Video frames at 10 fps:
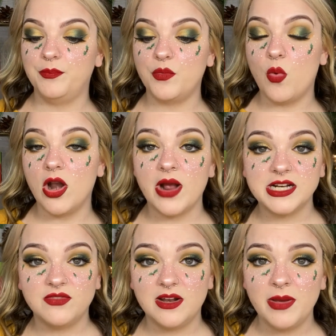water
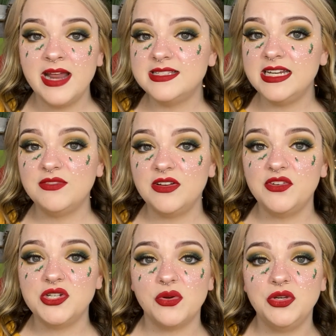activated paints, and even if
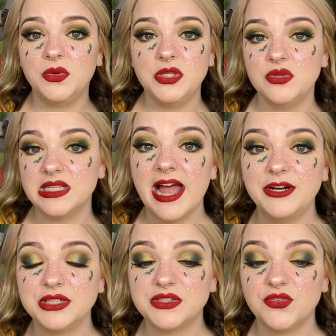you don't, you can use
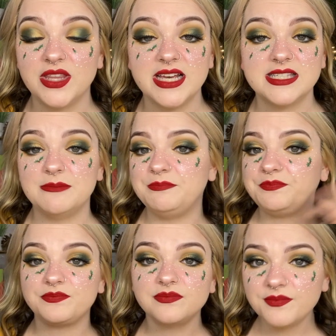liners for this.
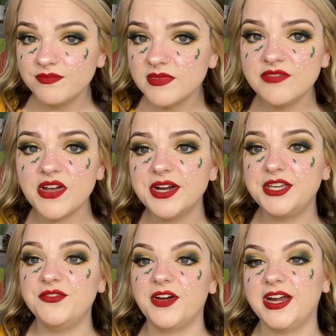Very
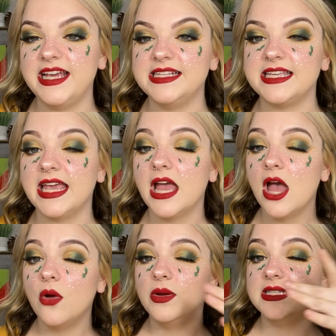cute, very easy.
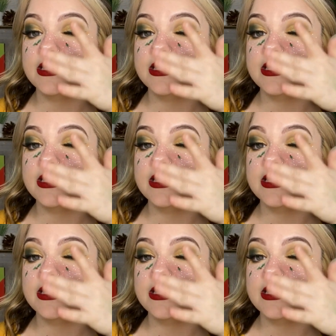We did